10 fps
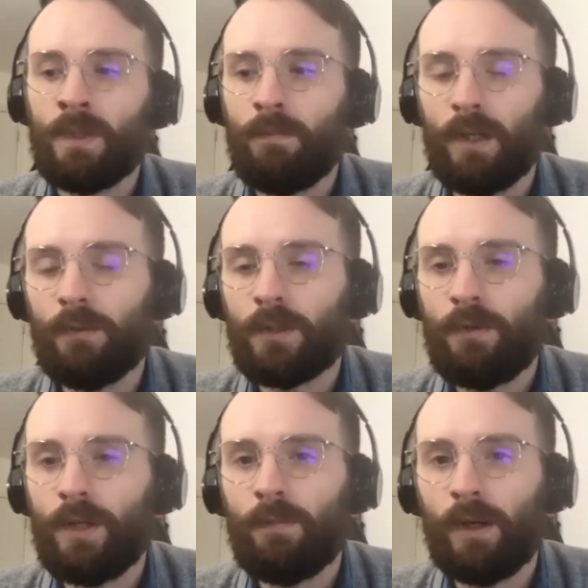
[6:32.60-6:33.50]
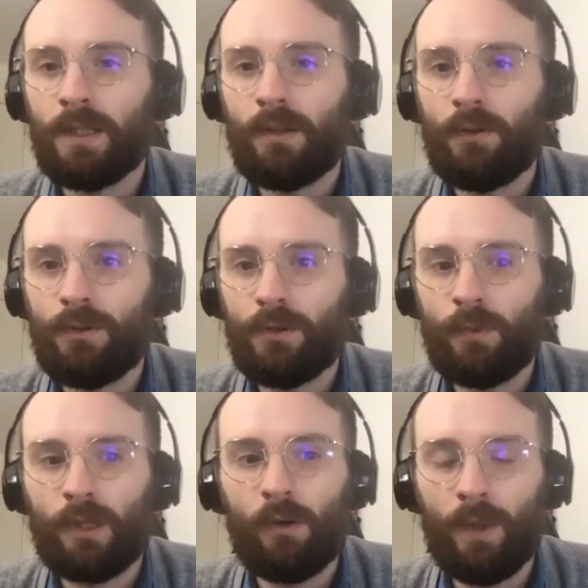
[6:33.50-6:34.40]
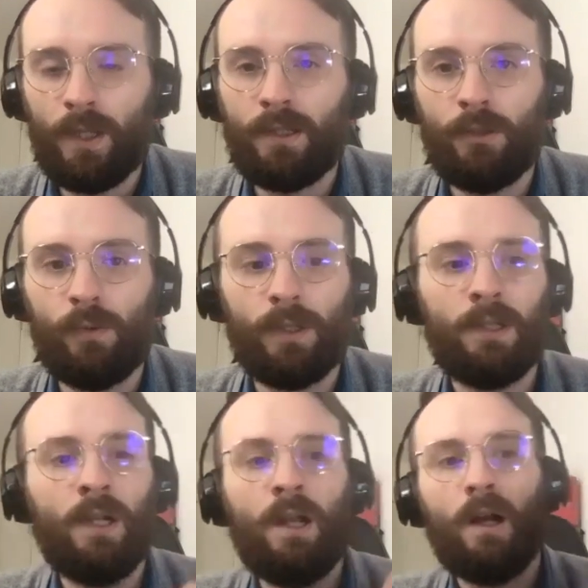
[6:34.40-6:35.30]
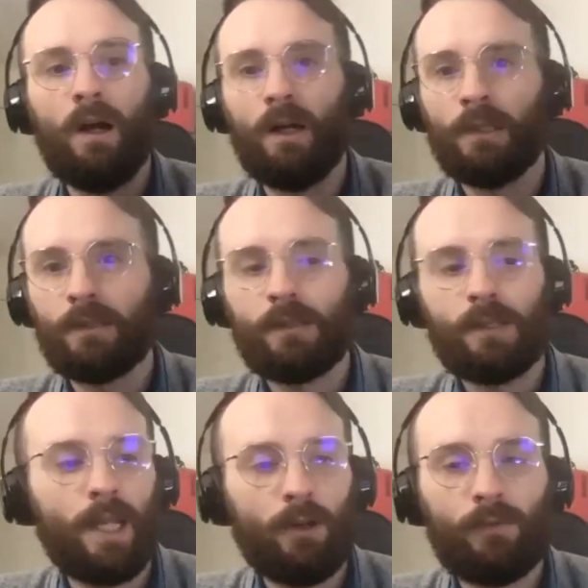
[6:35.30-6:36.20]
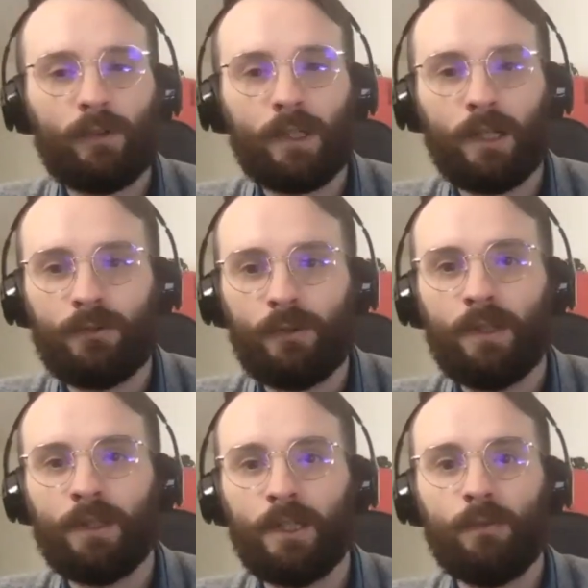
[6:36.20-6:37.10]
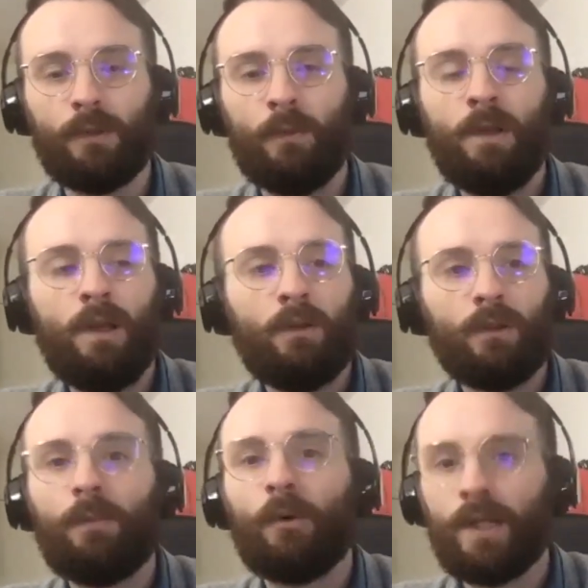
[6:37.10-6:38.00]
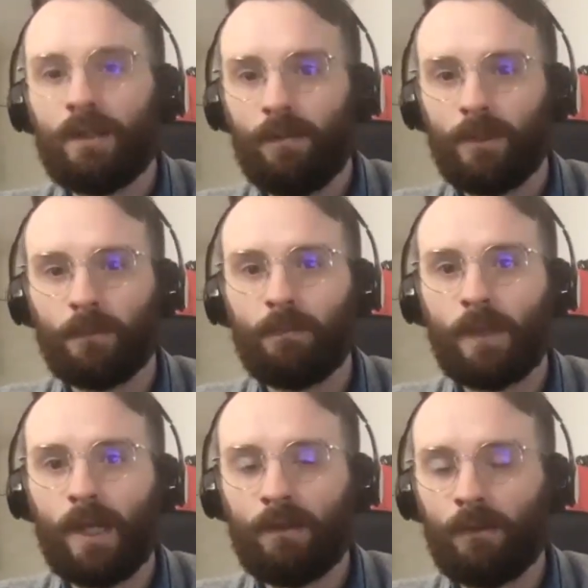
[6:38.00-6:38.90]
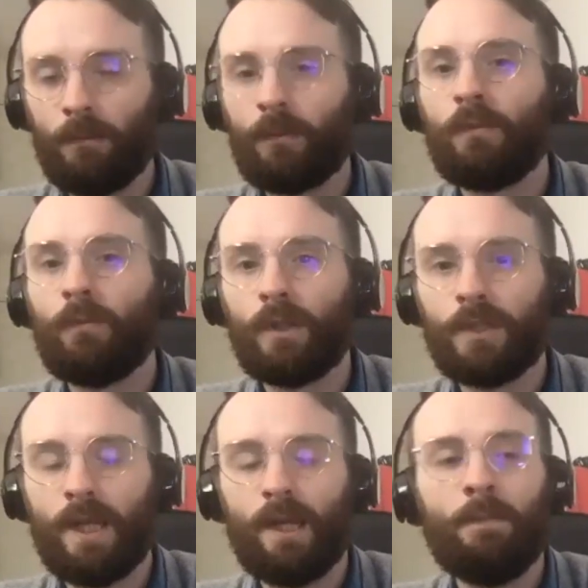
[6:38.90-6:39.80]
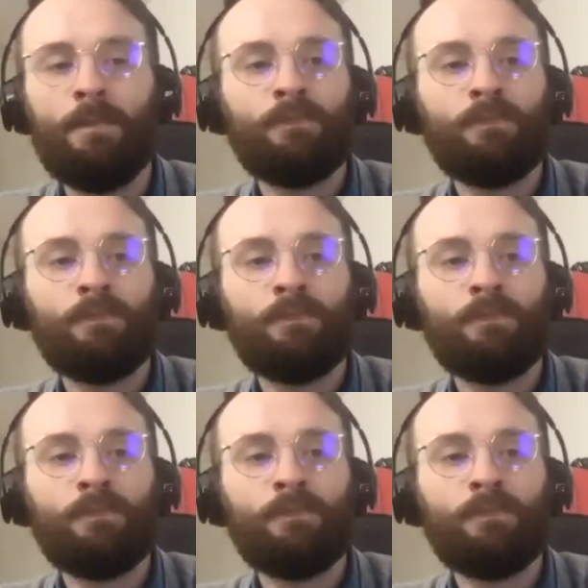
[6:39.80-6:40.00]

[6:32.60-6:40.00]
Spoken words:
was created by soldiers would go in and you would take over a country and then you would liberate them, and the king would say,